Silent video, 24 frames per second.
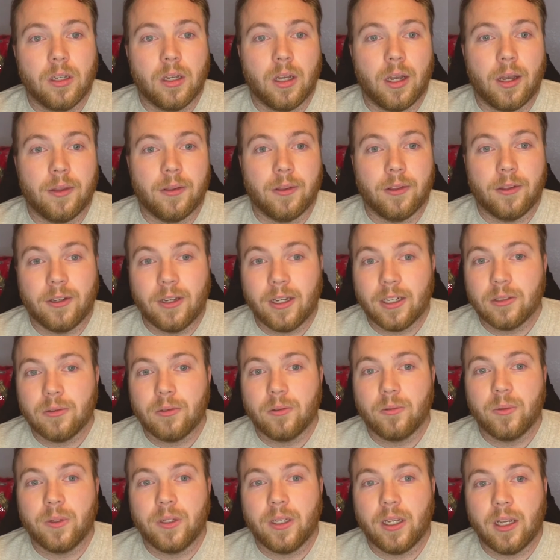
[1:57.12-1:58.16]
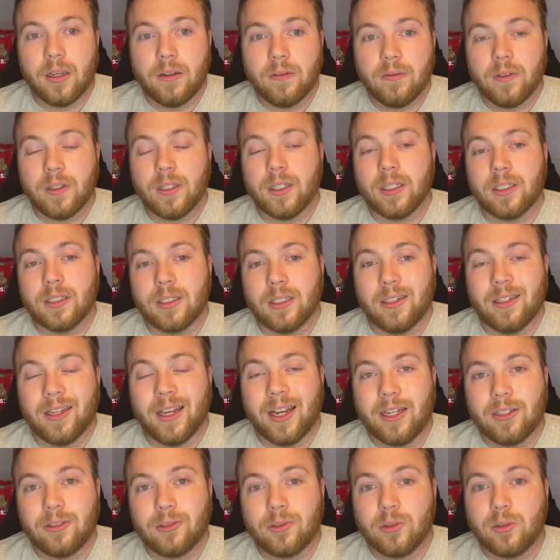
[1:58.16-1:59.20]
The next one we have is
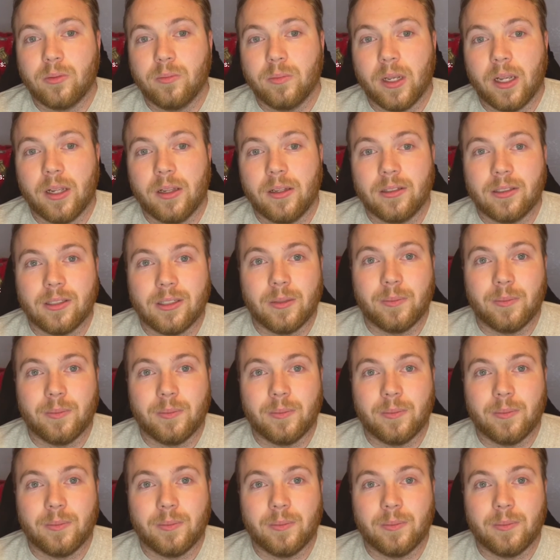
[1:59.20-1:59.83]
Natural Balance